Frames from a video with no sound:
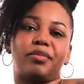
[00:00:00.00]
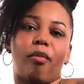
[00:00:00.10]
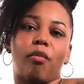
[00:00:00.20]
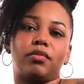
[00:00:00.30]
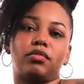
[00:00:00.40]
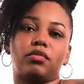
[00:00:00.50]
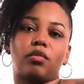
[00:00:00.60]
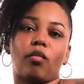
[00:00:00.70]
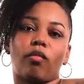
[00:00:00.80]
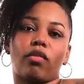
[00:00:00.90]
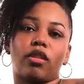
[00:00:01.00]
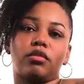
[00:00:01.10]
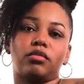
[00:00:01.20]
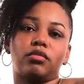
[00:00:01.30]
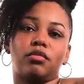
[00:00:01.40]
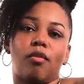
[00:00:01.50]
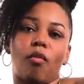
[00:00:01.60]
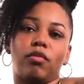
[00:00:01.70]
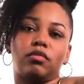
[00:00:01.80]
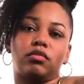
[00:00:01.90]
No. That's not
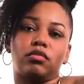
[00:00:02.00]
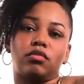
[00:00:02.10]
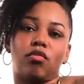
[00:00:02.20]
necessarily where I'm